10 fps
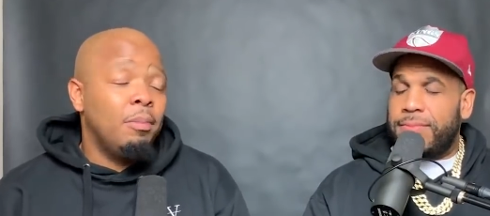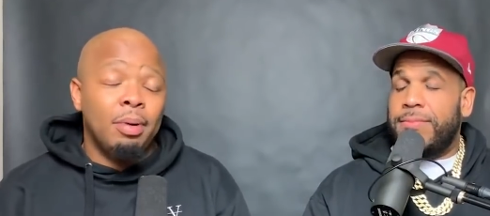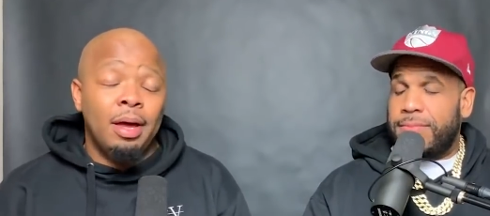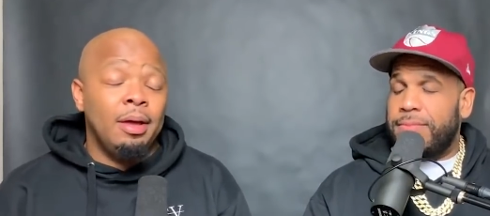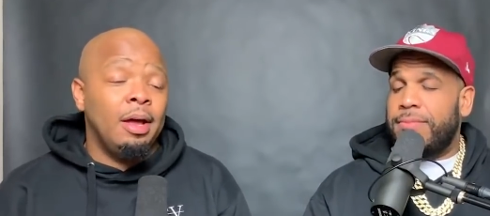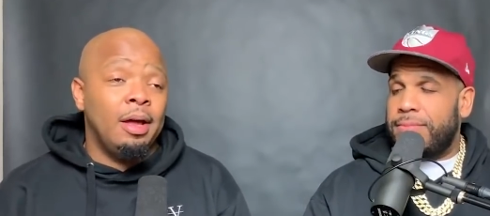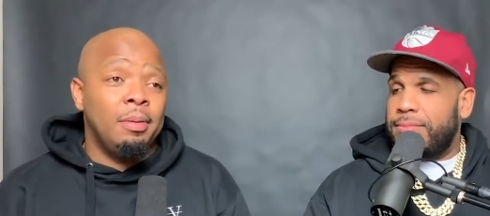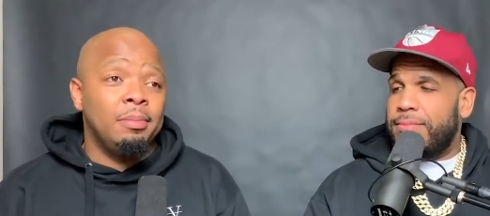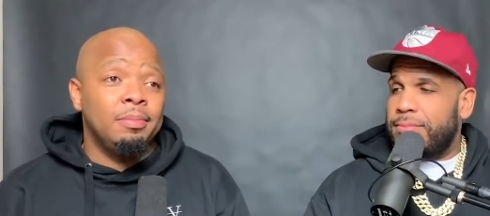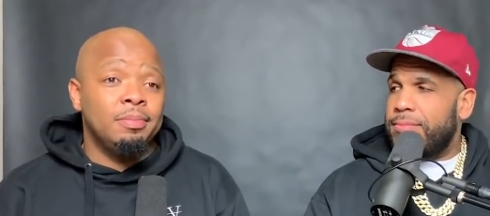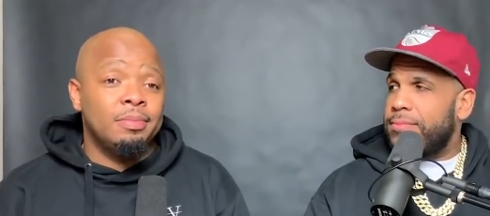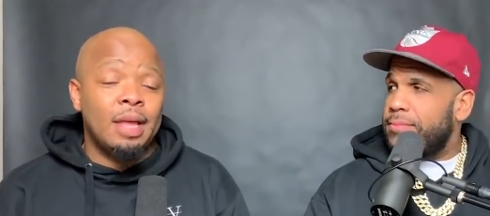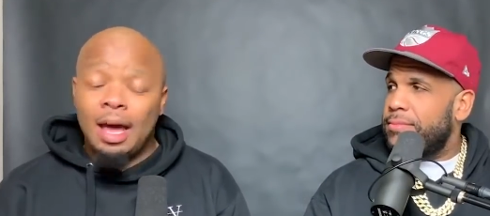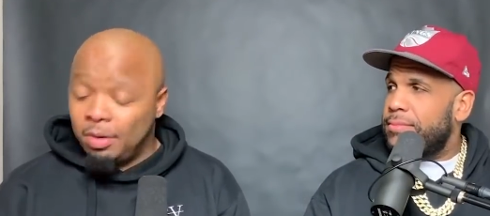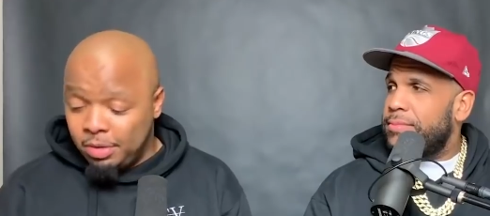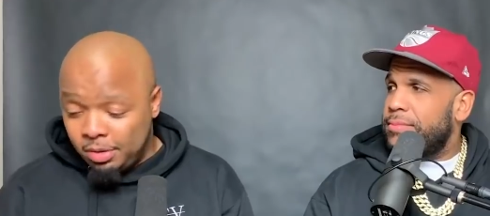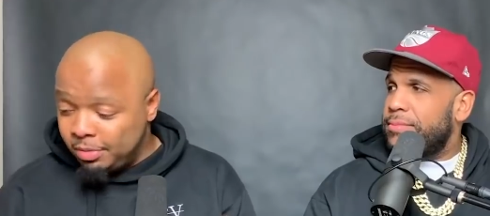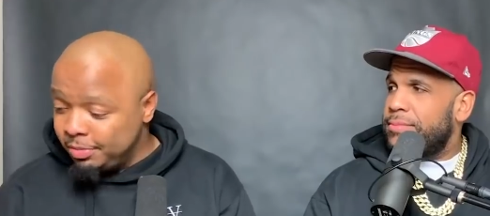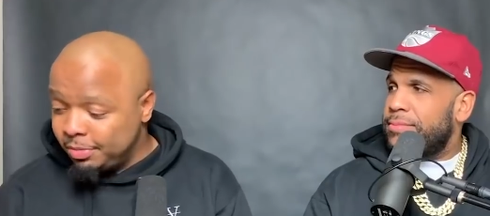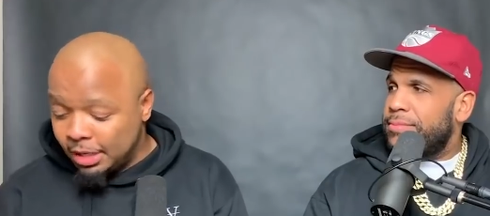Speaker 1: But um, I don't
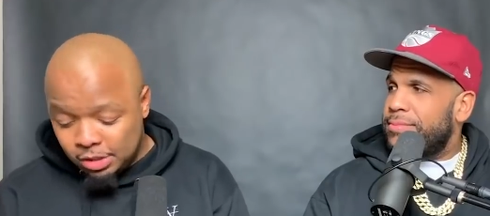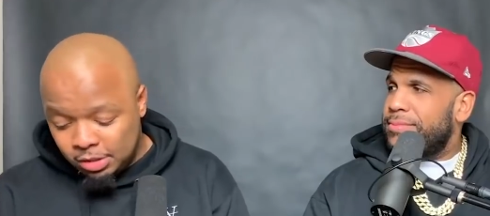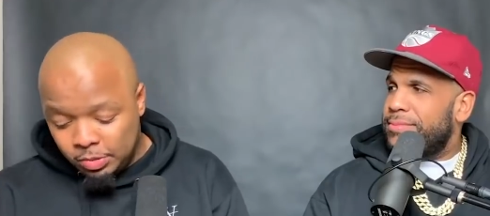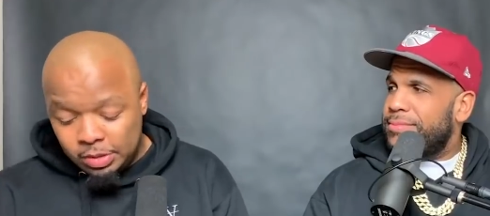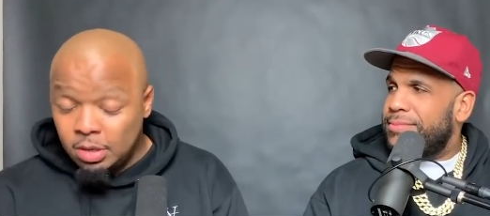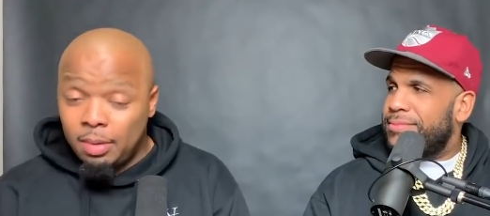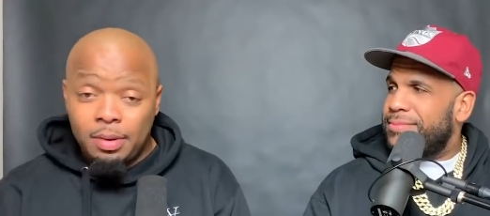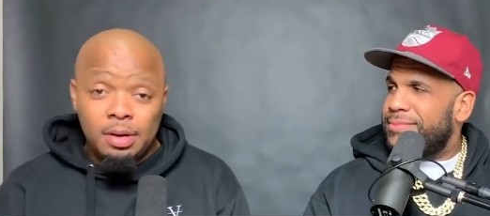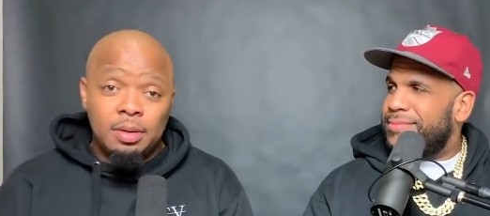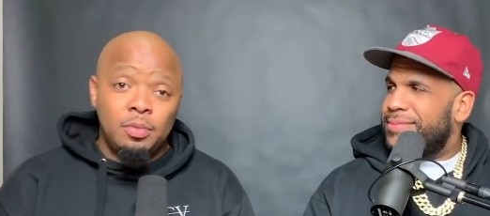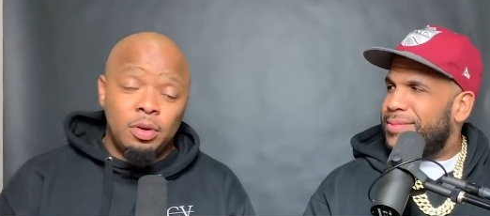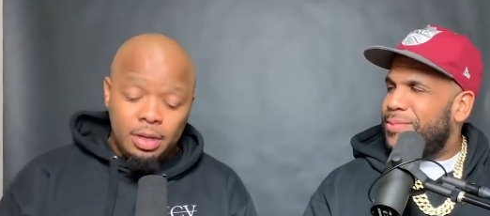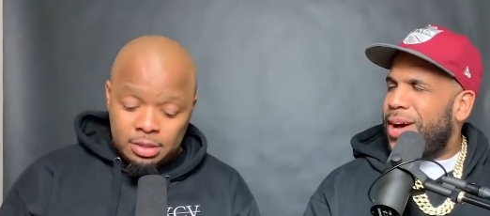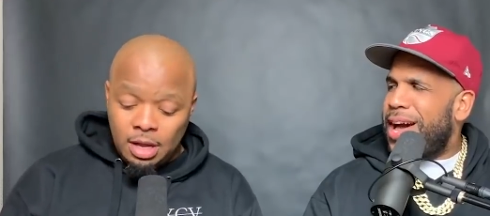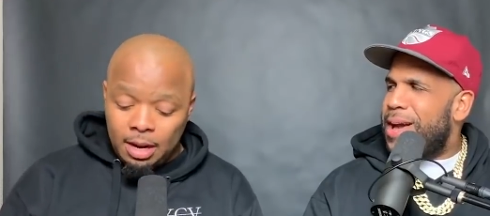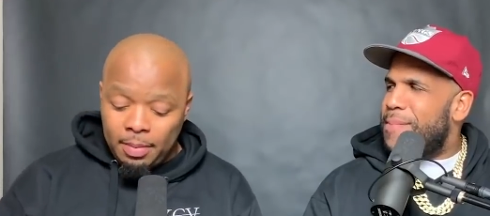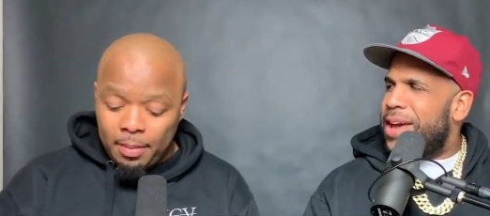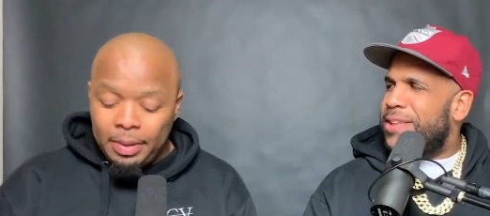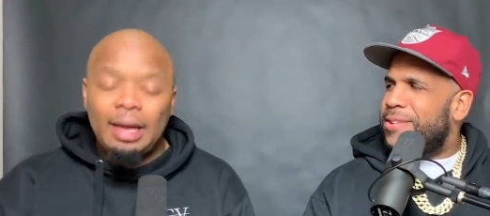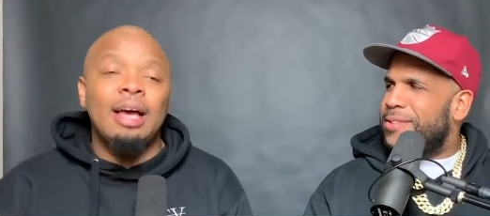know. I just don't want to talk about it anymore. Let's Why, talk
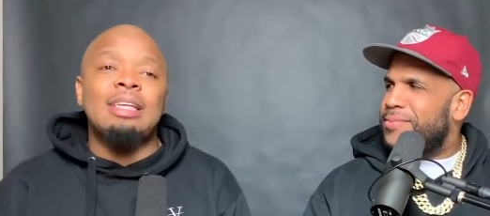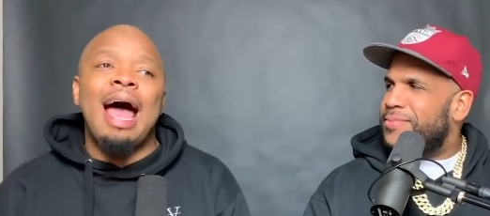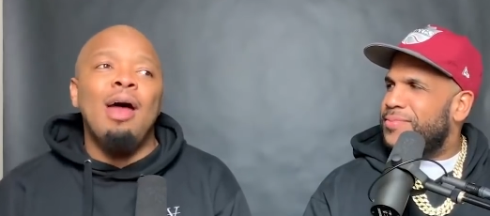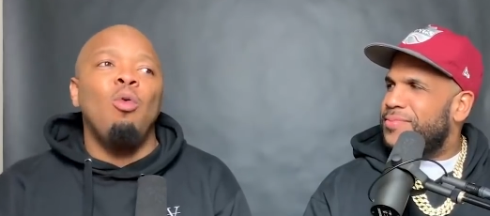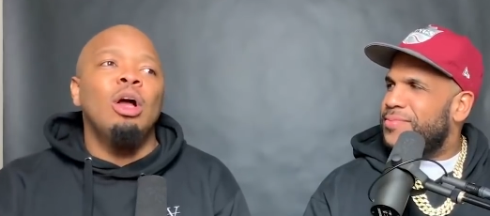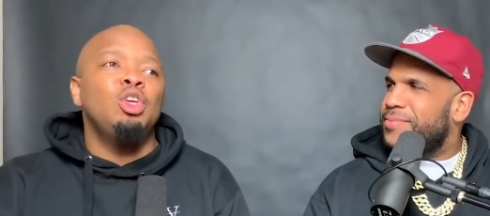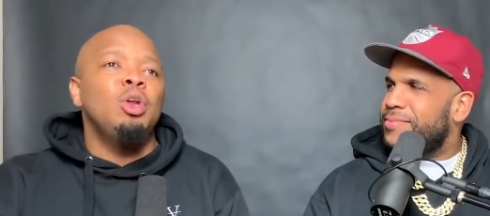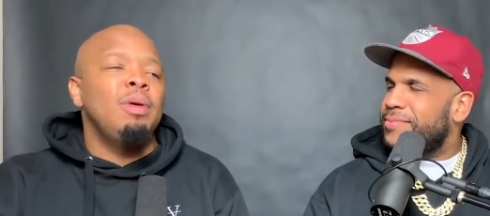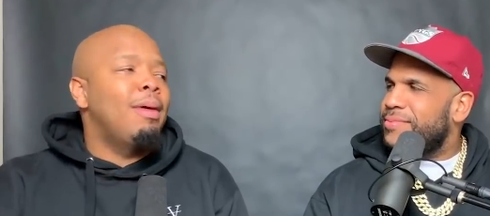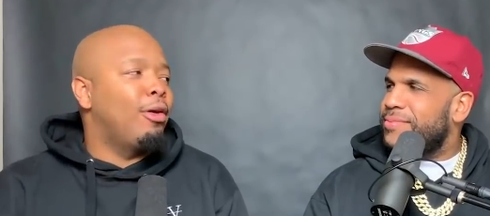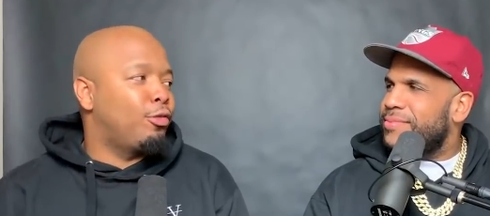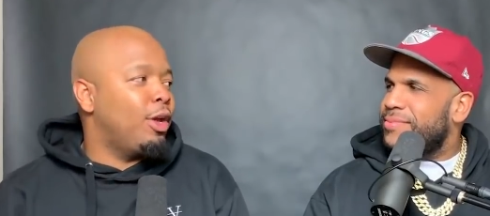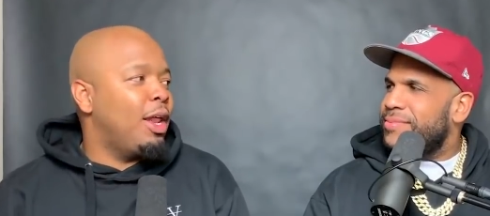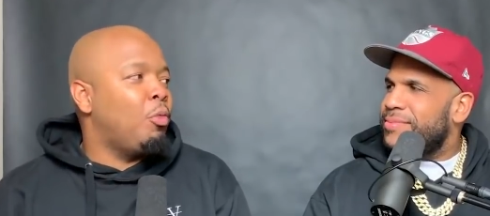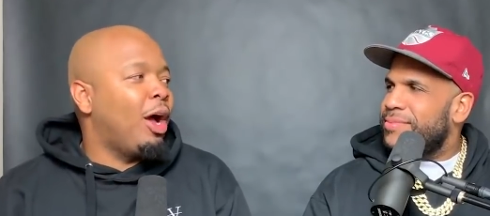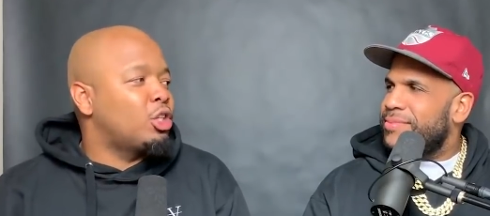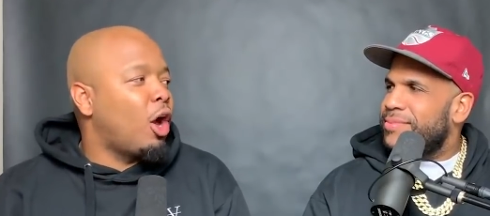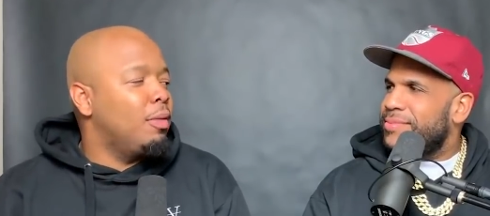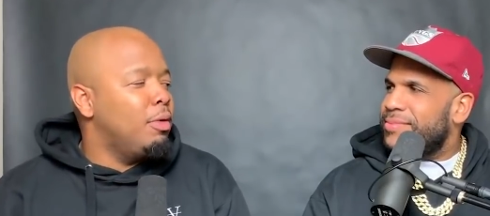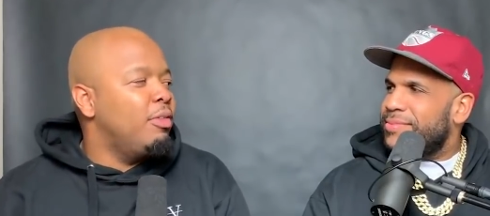about man? because You're... I want you to be my friend and
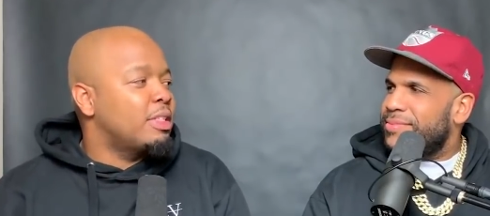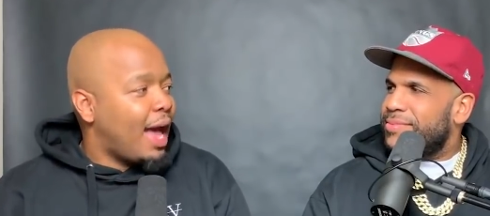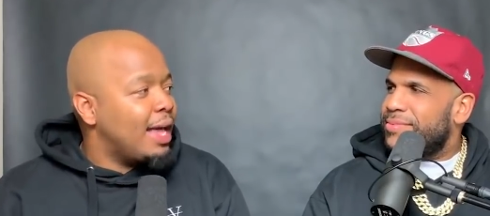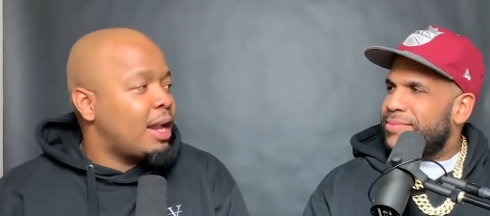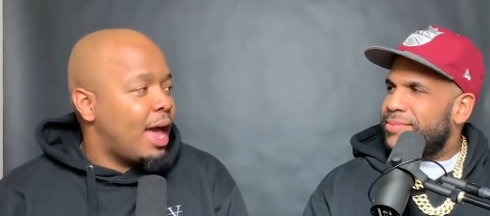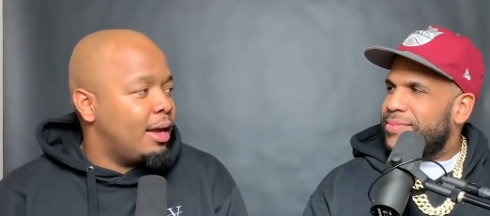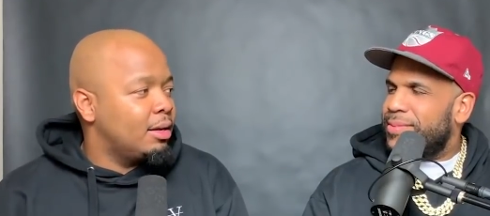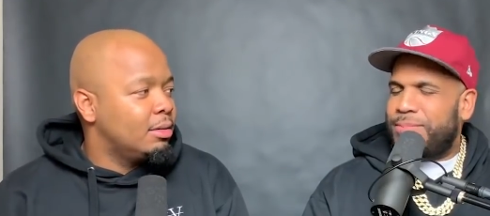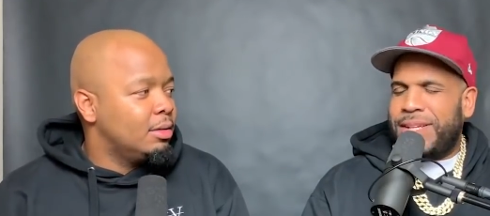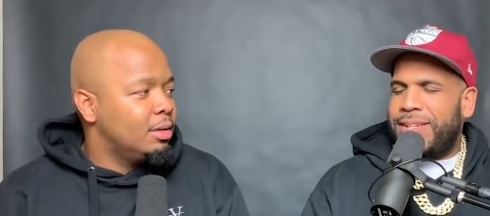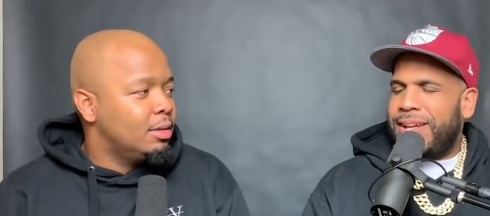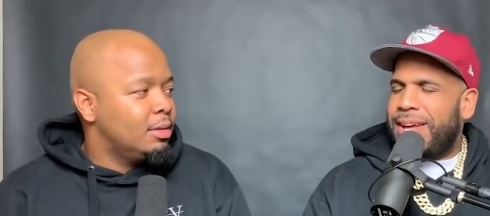watch all the movies I like. But